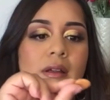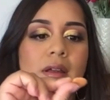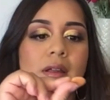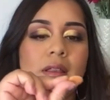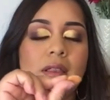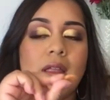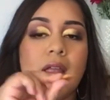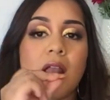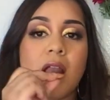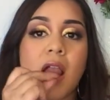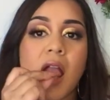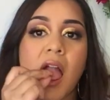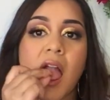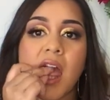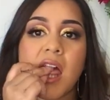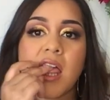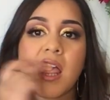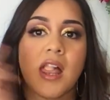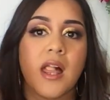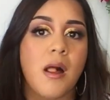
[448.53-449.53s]
And then
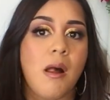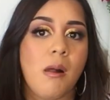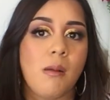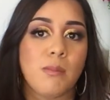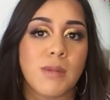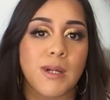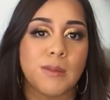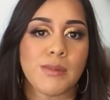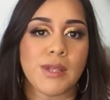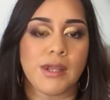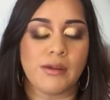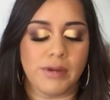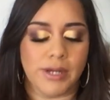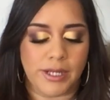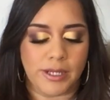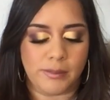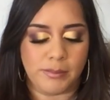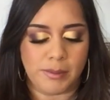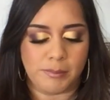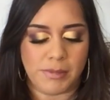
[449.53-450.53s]
pop that
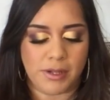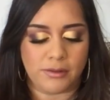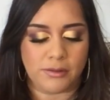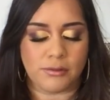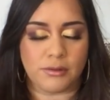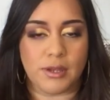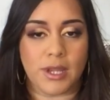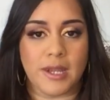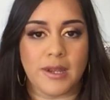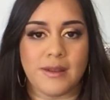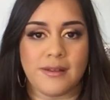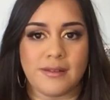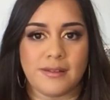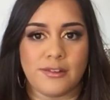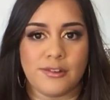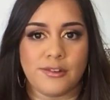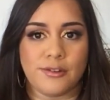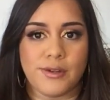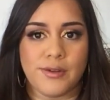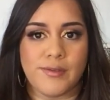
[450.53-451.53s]
right in my mouth. So I eat
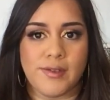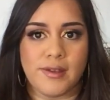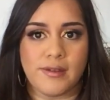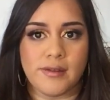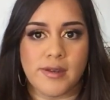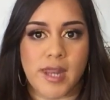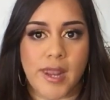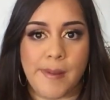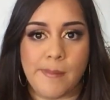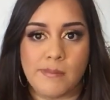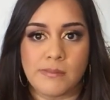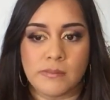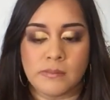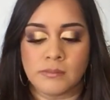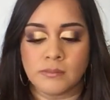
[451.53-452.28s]
two of these a day.